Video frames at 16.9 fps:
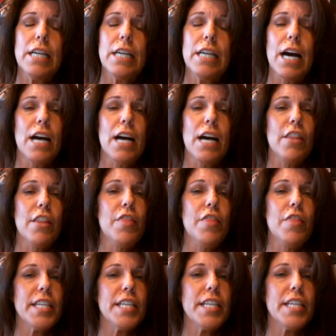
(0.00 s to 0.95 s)

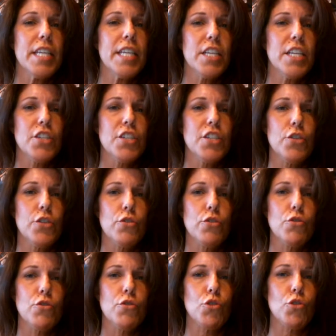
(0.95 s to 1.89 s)
they tend
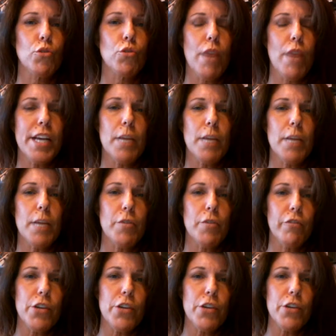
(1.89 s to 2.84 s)
to crank up
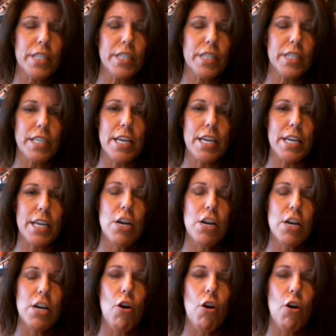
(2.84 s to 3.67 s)
the frequency